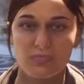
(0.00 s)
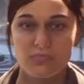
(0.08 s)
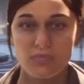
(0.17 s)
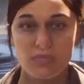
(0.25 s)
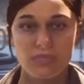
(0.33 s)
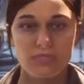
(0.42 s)
a
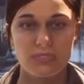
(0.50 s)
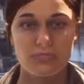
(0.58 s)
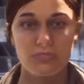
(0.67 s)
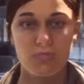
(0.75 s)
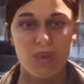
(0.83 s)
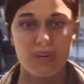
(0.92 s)
run.
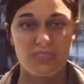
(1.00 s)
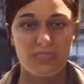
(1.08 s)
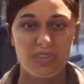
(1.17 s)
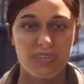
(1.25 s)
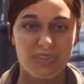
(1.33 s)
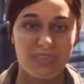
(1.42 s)
What have you
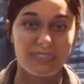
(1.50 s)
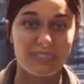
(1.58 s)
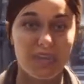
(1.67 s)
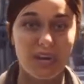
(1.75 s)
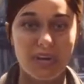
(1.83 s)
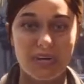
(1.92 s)
done this
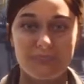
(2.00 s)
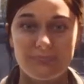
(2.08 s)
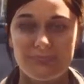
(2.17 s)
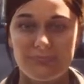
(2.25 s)
time?